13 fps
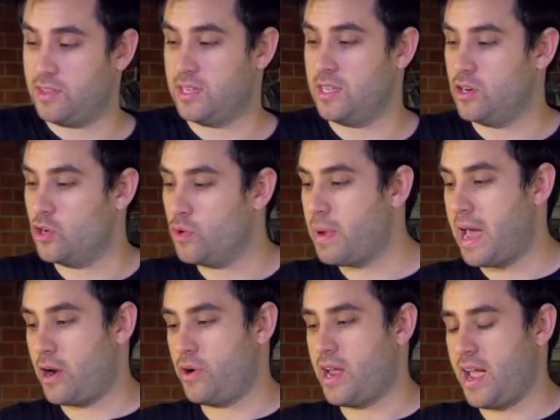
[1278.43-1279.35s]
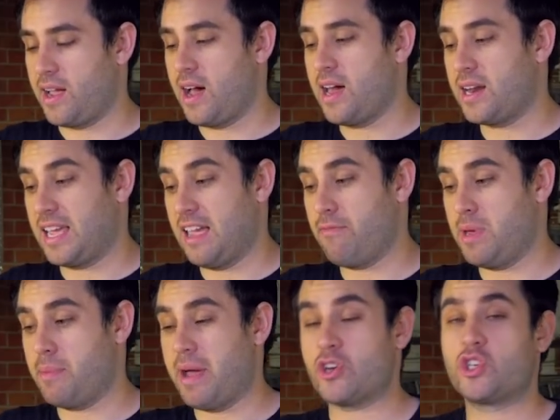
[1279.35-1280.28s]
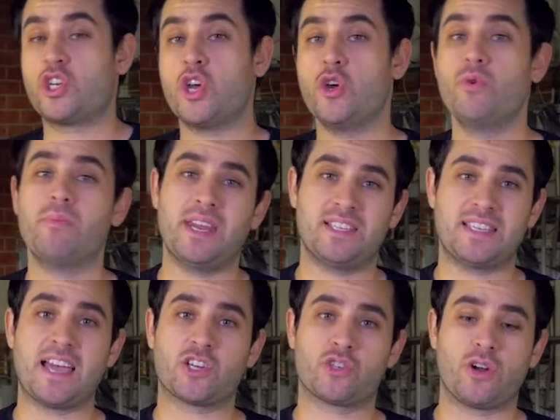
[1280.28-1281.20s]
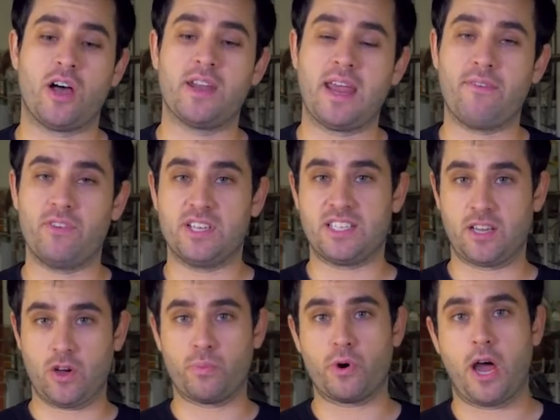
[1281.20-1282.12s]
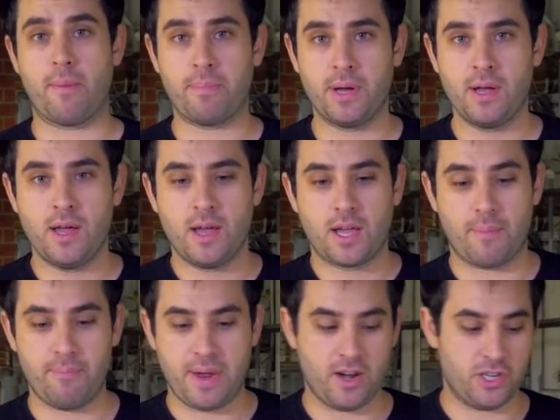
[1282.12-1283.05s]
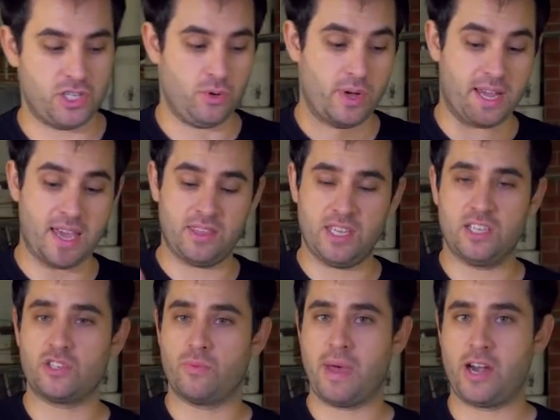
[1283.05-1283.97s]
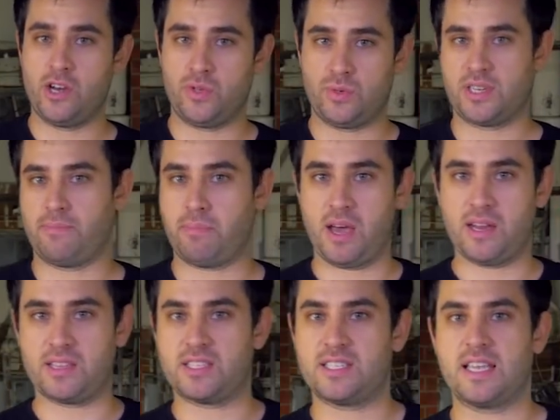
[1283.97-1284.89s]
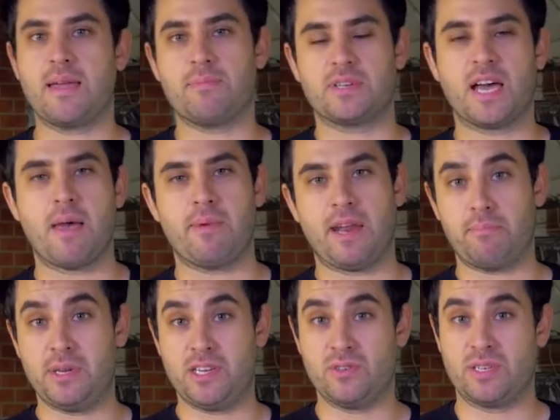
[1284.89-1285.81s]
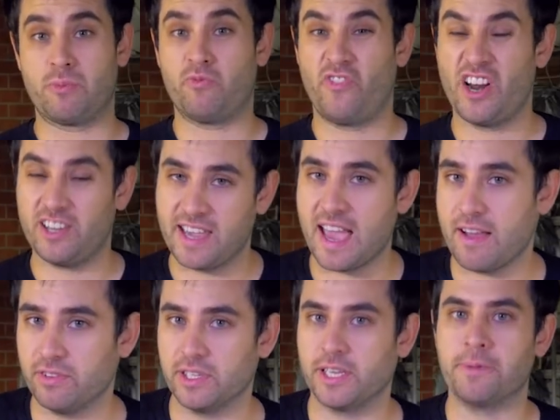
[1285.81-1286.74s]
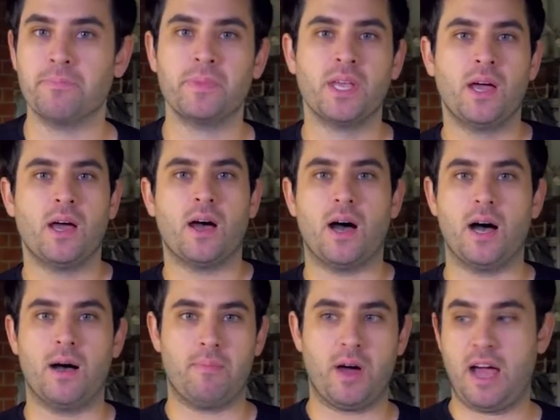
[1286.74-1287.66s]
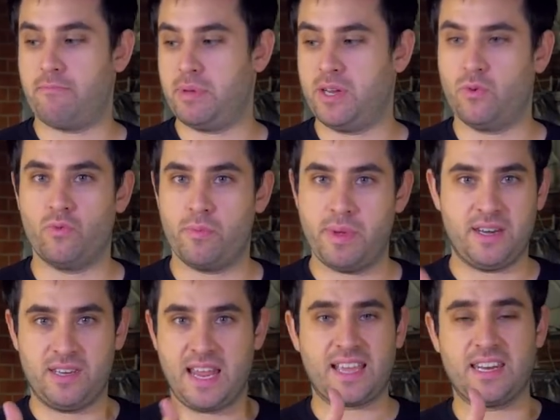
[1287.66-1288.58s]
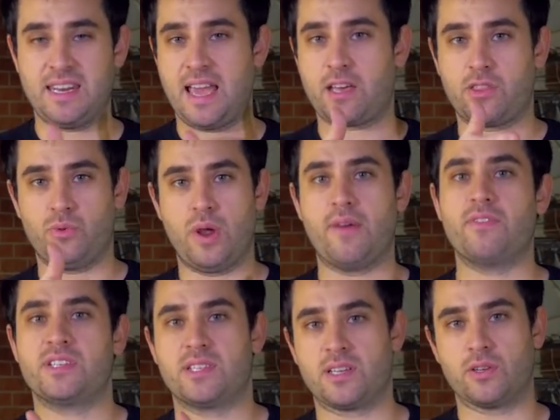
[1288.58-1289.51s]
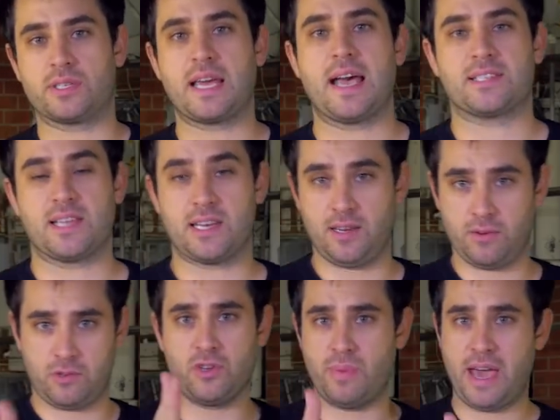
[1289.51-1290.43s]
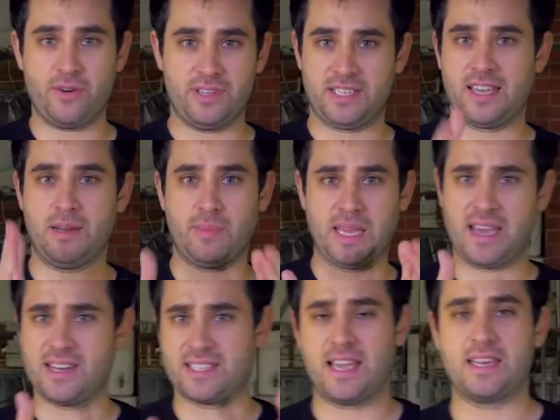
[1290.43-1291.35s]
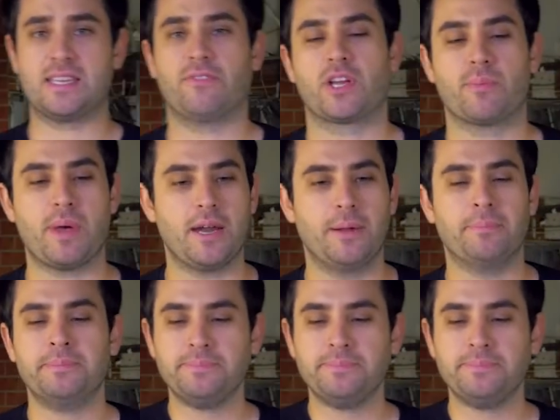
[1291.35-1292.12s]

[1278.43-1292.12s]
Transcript: The new battery I got gave me about 2 minutes extra on every single prop, compared to, again, these 2 batteries, which I bought at the same time and have been using fairly heavily, remained neck and neck through every single test. I did 2 batteries, again, to be kind of scientific about it.